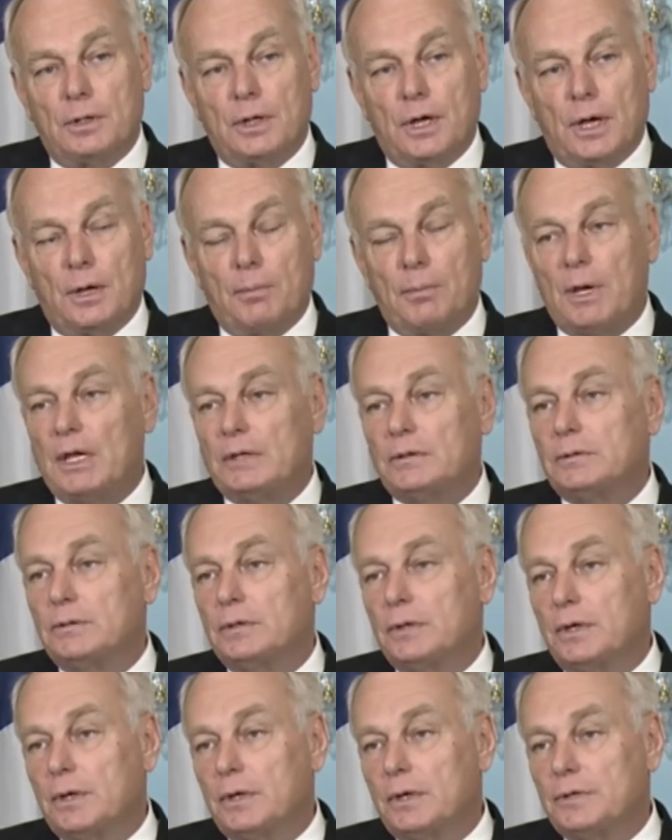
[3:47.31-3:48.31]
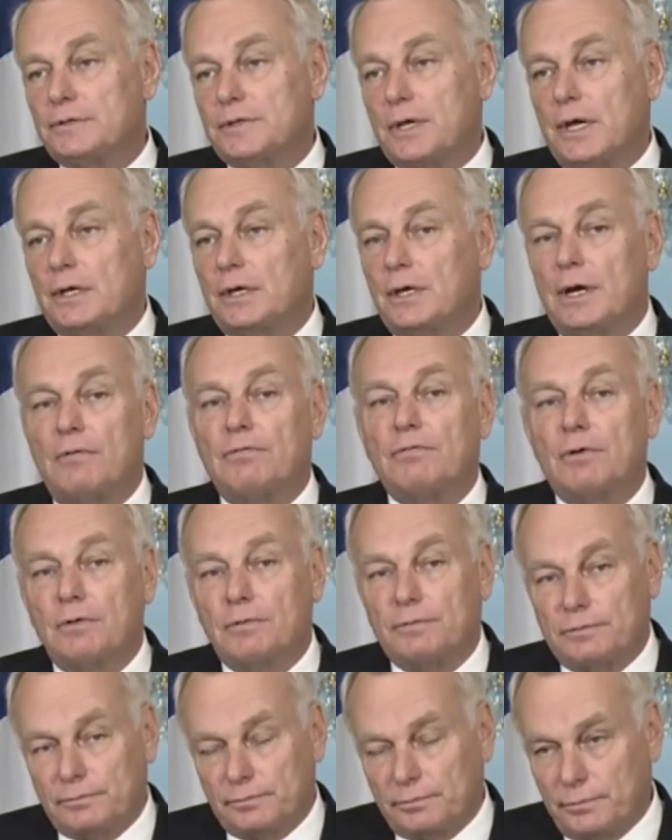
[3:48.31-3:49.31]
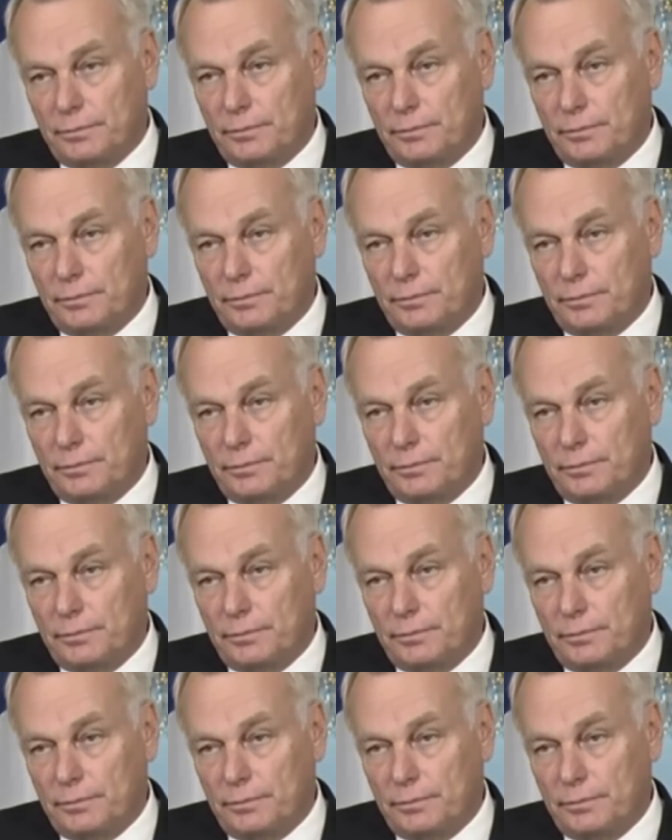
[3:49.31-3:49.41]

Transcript: I met Sergei Lavrov